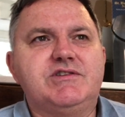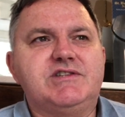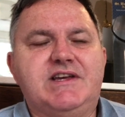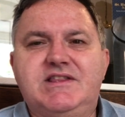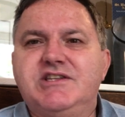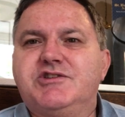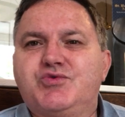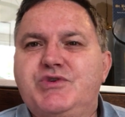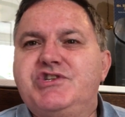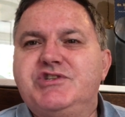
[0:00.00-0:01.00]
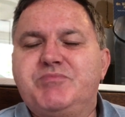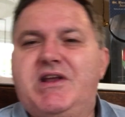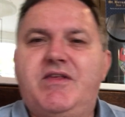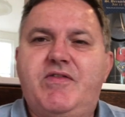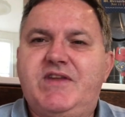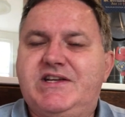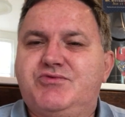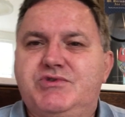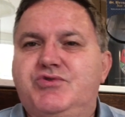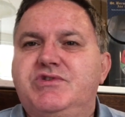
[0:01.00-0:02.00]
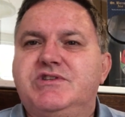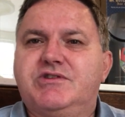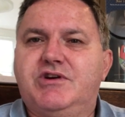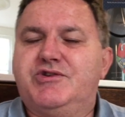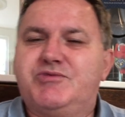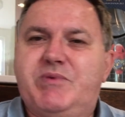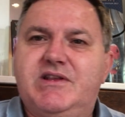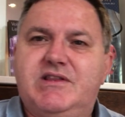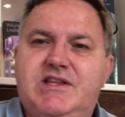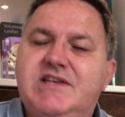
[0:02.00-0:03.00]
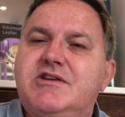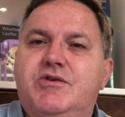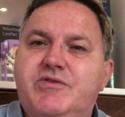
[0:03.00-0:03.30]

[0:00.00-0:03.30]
say this switch is better than that switch or this code's better than that code.